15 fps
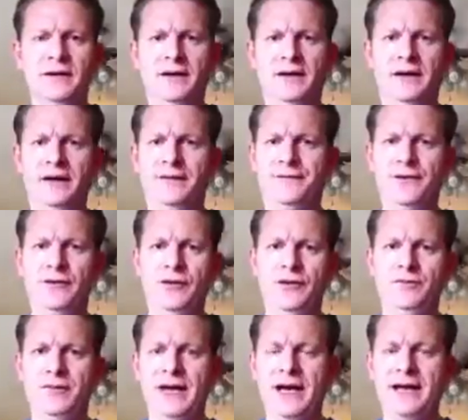And if you
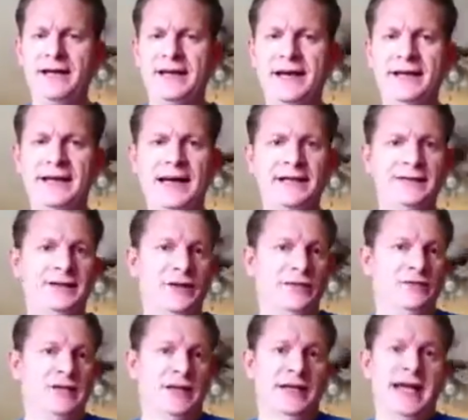don't buy it, there
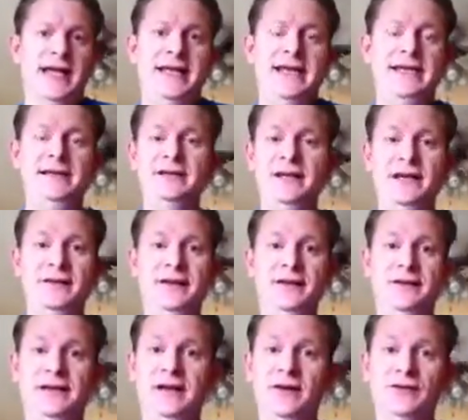was a lady
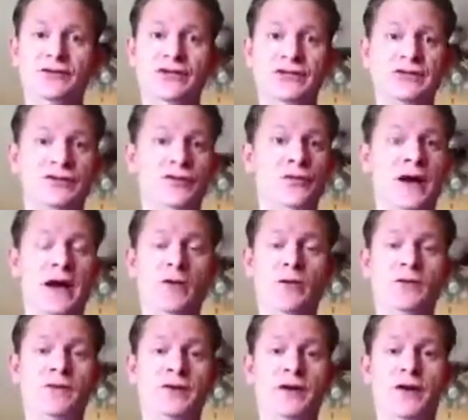in here just 2
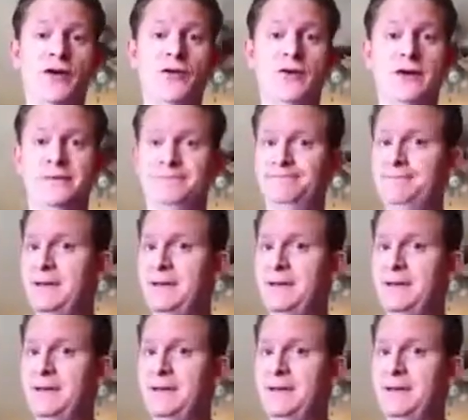hours ago, and